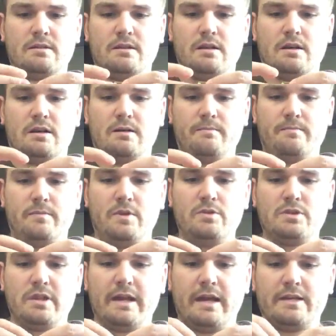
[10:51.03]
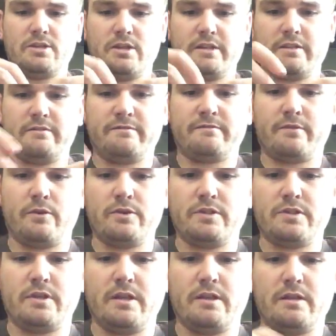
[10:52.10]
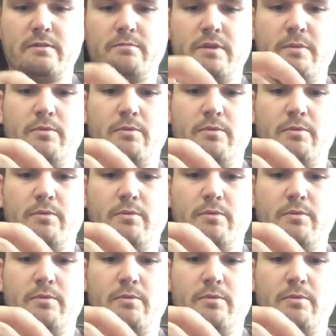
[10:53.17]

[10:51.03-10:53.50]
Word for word: Um, usually eggs are like the first thing that